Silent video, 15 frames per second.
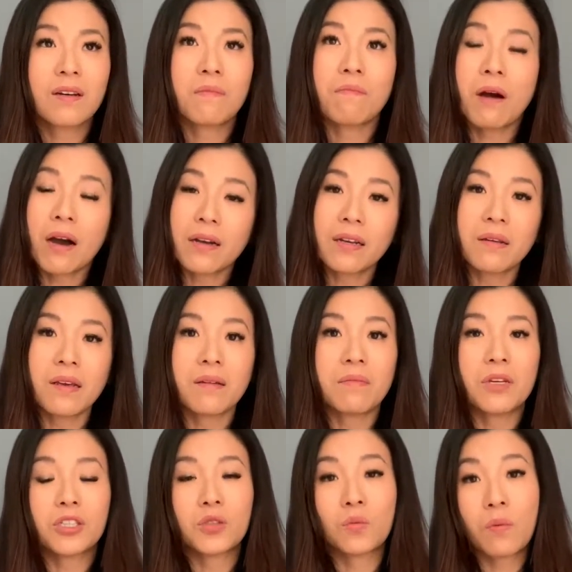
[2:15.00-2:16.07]
body
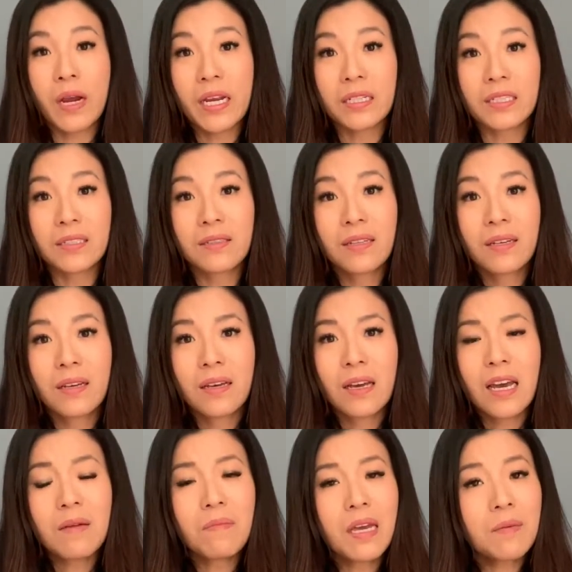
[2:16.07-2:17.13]
image, weight.
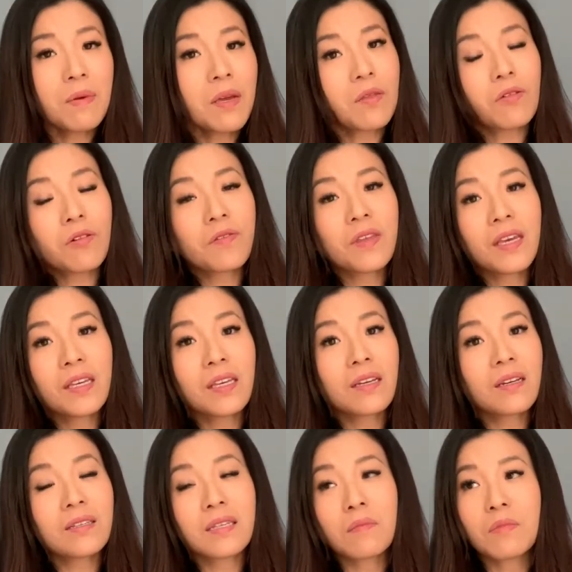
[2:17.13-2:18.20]
And maybe they're
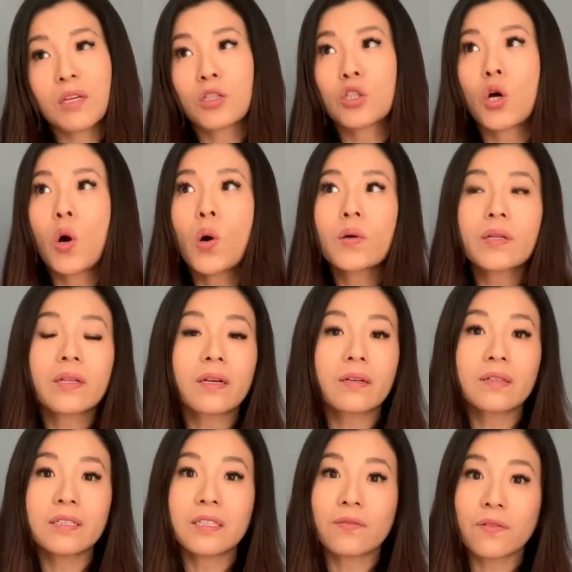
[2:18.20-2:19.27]
thinking something totally on a
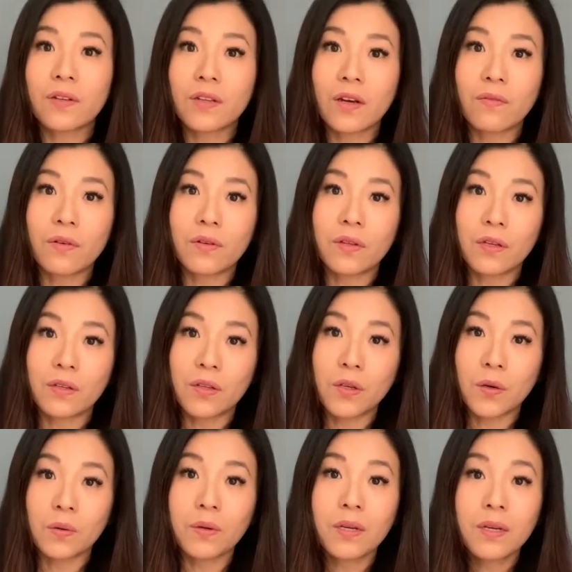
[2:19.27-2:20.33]
different level than
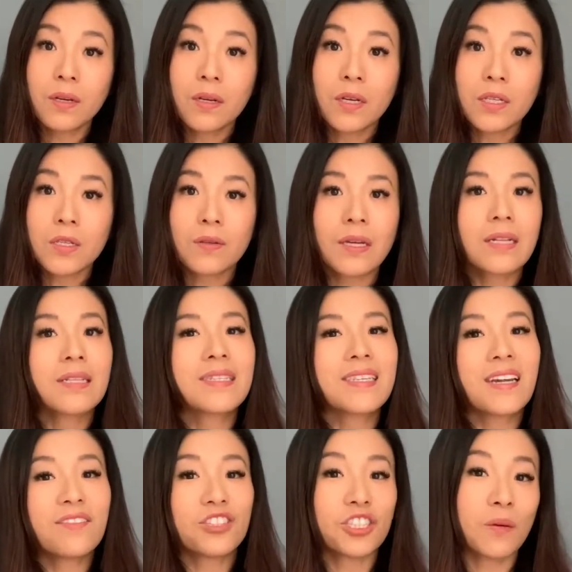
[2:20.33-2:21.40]
you. So that
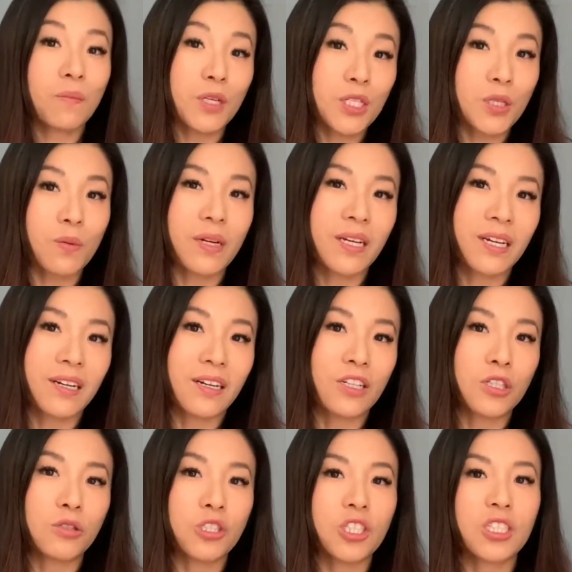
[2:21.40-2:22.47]
instead of jumping to a
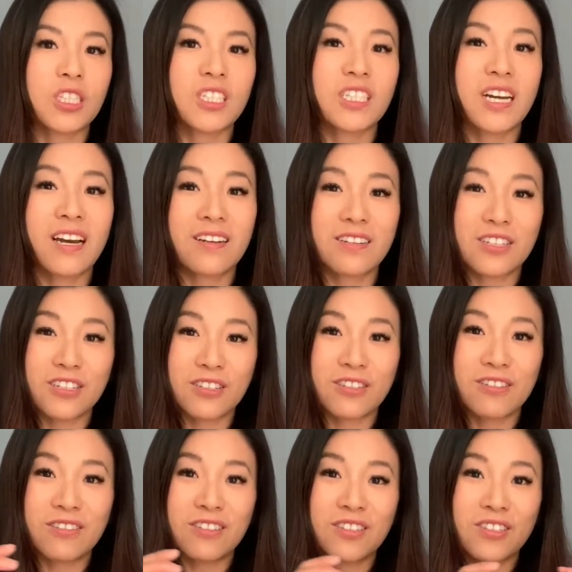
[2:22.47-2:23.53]
conclusion and kind of just
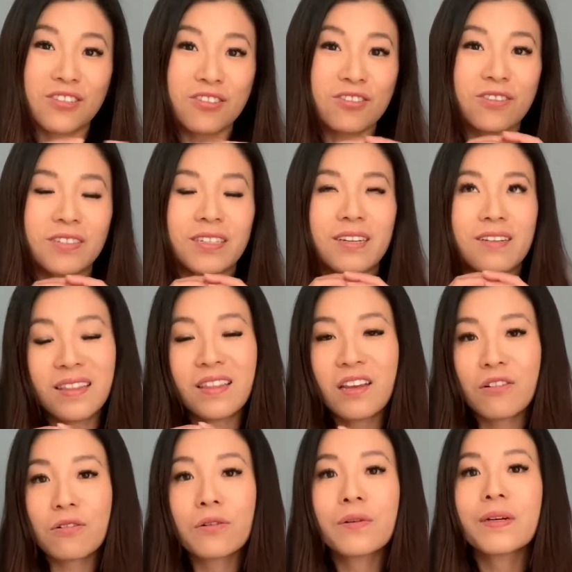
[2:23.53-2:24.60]
circling and
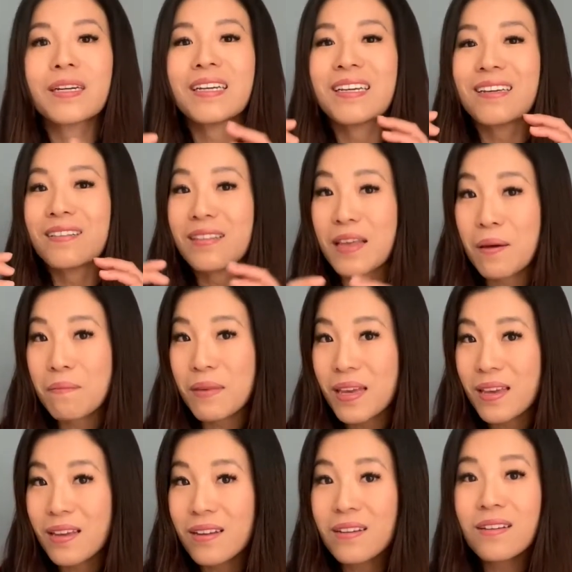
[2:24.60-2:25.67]
narrowing them
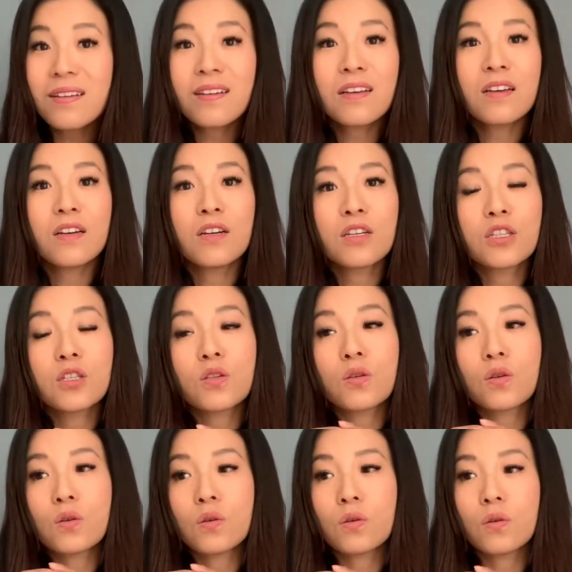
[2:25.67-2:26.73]
in
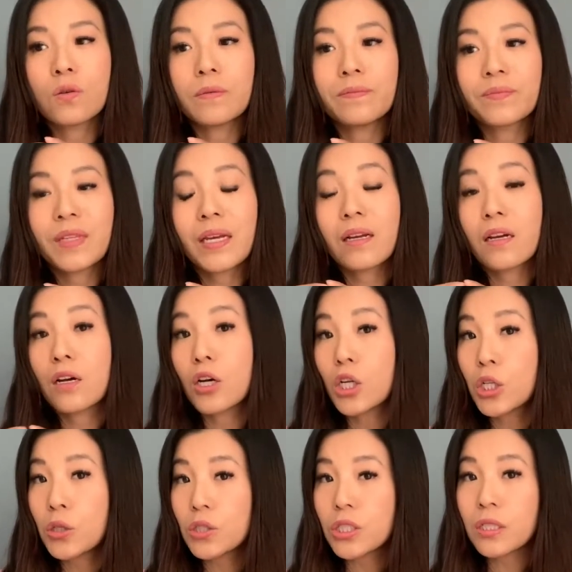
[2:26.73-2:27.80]
to a
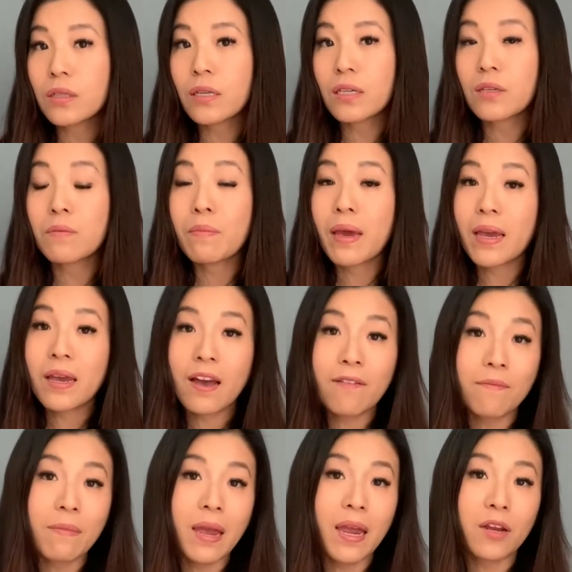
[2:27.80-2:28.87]
conclusion that you may have
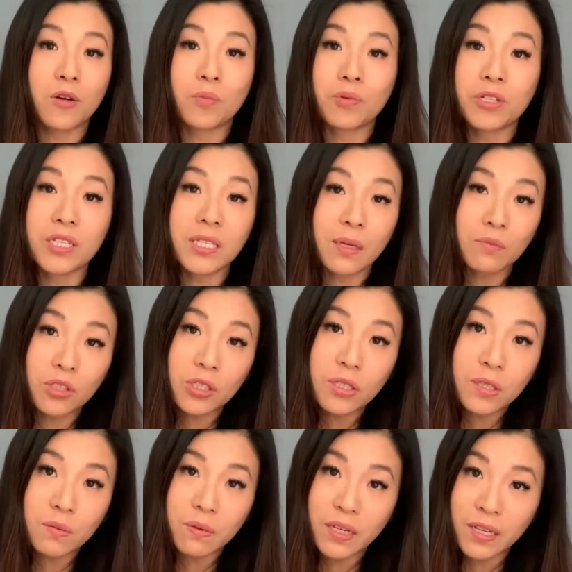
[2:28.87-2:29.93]
made or
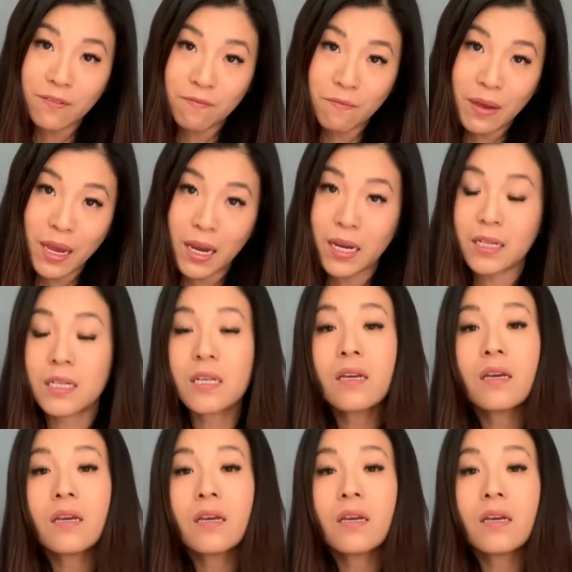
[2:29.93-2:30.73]
presumptions we have made,